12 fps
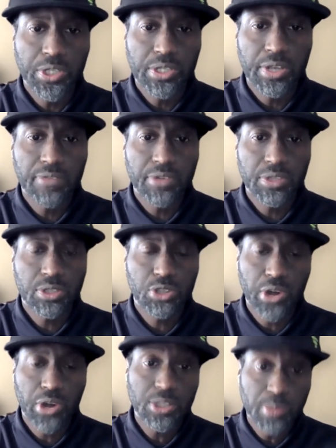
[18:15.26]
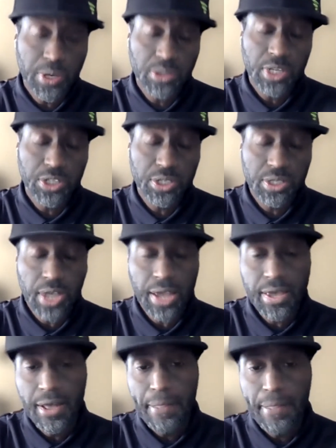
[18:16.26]
receivers, transmitters, I should
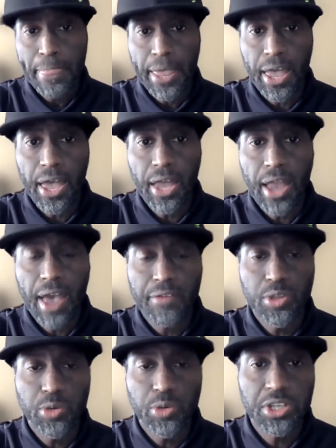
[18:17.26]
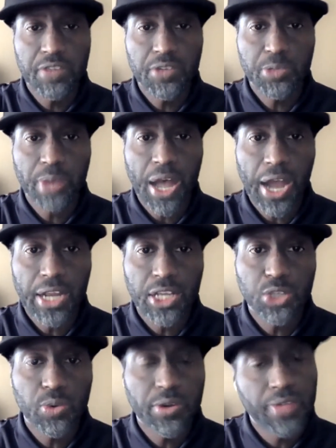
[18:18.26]
say, and having the receivers
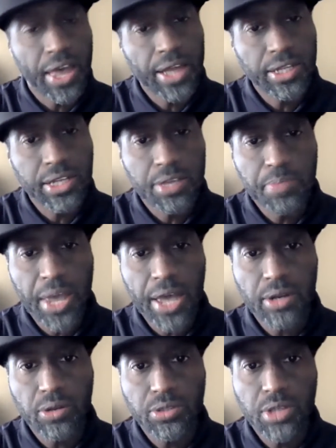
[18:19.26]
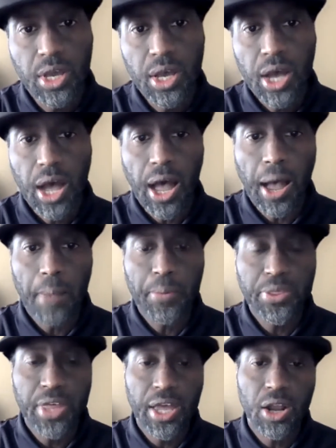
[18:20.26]
behind each one of the LED panels,
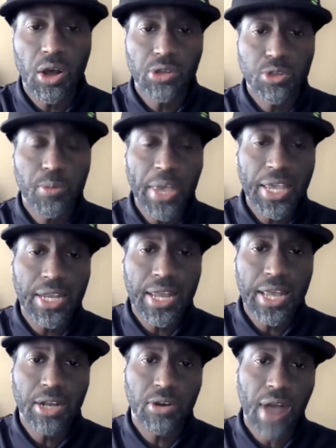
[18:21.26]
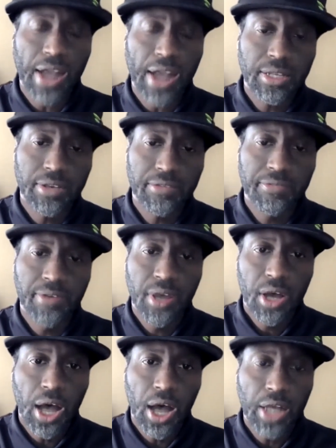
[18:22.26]
but then also making interactive
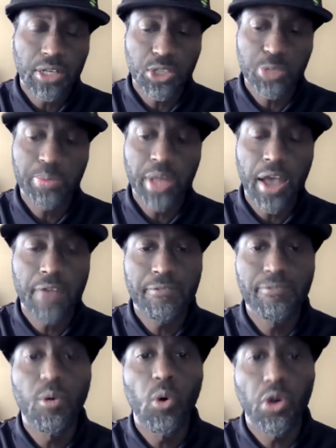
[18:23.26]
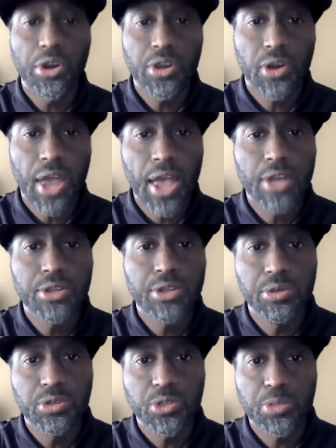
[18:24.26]
display for your
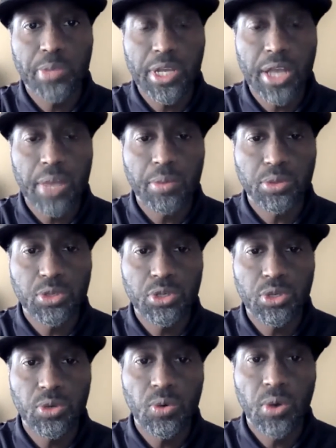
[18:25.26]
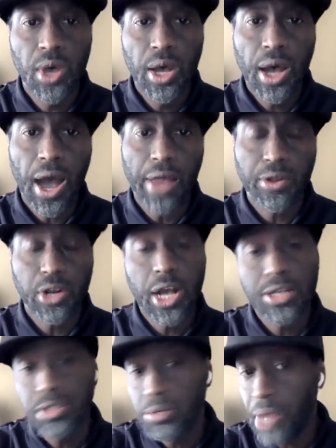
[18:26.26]
end users, being able to either
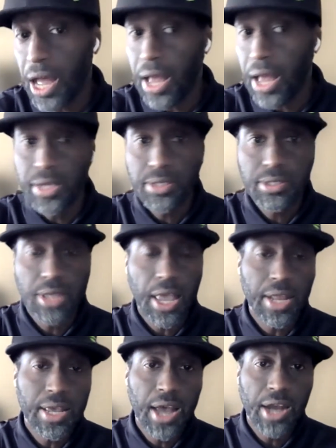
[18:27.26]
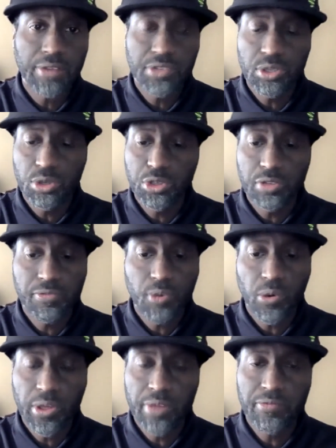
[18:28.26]
customize any kind of solution
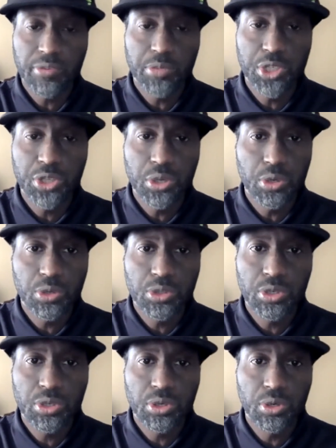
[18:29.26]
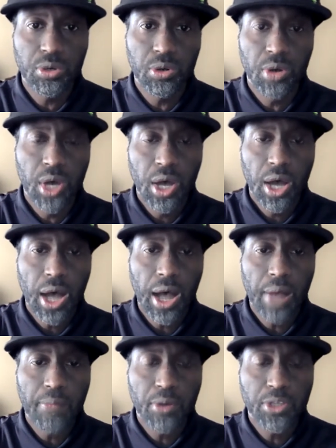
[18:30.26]
for them, from shoes to
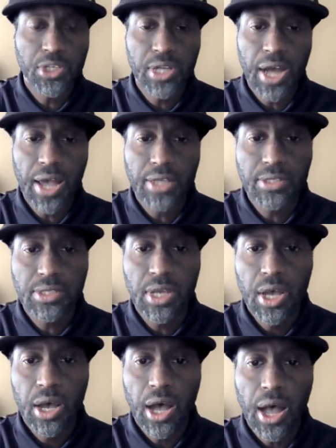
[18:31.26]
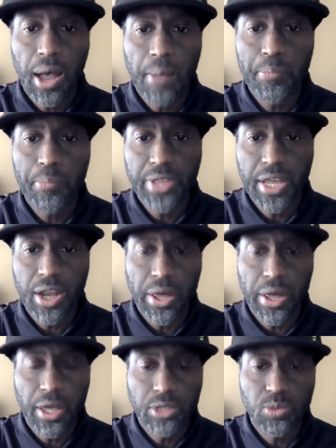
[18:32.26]
merchandise, but
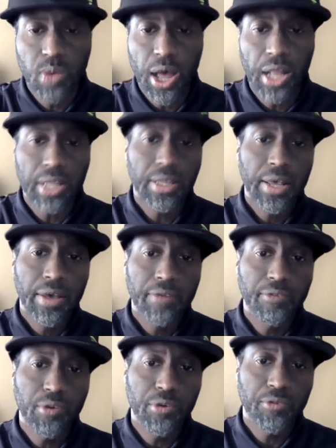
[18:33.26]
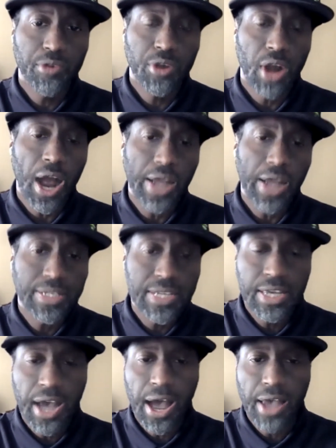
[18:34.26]
then as well for your
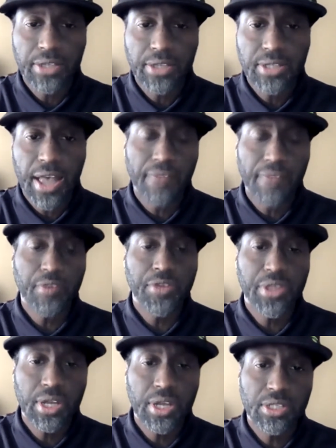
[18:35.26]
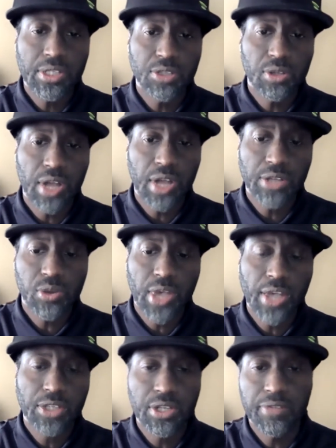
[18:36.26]
IT guys to have everything in a centralized
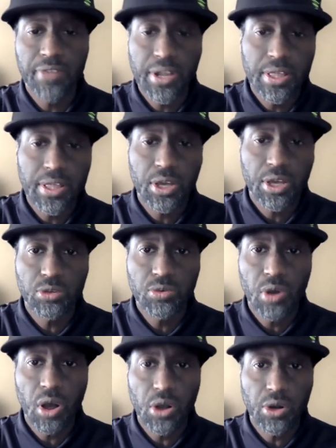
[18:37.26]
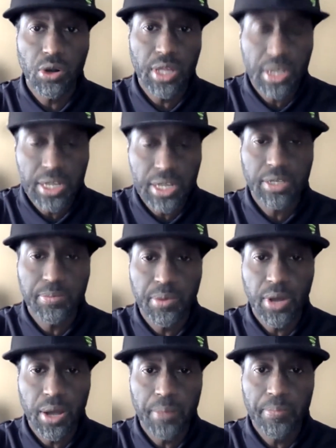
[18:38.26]
location if anything goes wrong or they need to
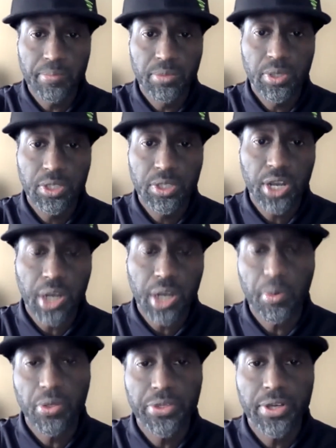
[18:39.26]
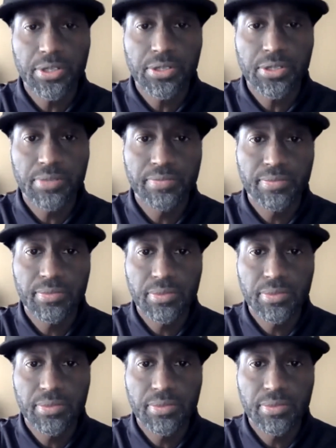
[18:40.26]
check up on things.